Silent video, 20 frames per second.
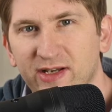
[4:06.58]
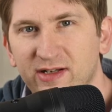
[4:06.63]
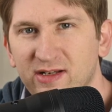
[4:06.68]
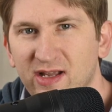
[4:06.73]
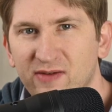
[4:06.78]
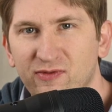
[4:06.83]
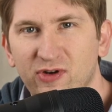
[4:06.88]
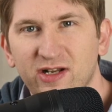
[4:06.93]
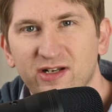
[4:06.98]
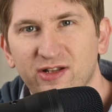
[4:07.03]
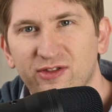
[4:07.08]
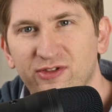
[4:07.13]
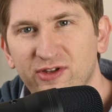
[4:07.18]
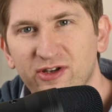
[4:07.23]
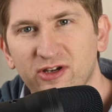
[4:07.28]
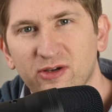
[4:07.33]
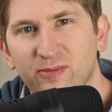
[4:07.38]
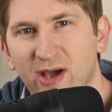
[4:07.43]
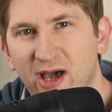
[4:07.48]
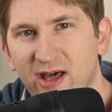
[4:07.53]
never had to
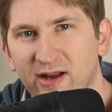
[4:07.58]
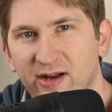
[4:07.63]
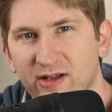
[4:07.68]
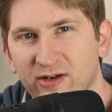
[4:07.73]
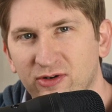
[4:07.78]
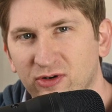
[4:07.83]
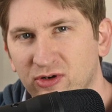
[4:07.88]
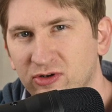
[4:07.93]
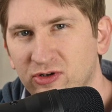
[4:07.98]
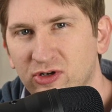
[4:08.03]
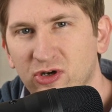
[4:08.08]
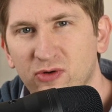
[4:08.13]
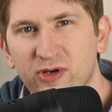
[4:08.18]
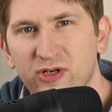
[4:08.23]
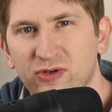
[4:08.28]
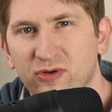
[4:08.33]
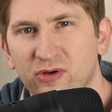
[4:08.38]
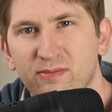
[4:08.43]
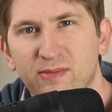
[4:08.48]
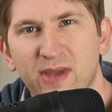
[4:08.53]
think about it or go
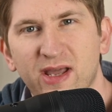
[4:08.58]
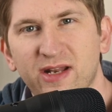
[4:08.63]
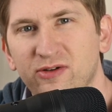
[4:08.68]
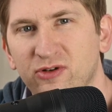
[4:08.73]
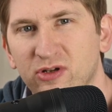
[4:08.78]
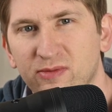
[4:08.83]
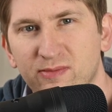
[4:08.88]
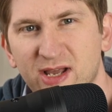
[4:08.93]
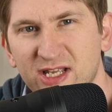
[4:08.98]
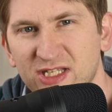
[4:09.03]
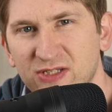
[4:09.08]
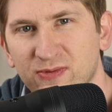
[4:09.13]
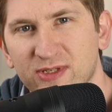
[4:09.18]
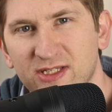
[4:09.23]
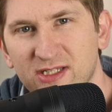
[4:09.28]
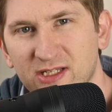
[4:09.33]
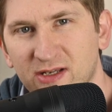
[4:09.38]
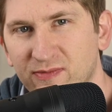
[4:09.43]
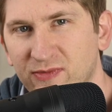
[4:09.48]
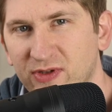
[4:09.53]
into a menu to mess with
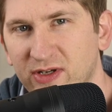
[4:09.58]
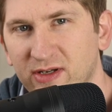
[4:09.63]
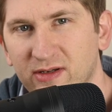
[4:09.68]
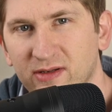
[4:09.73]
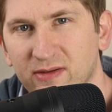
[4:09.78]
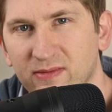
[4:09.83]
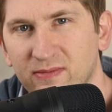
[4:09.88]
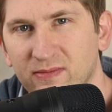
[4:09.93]
something.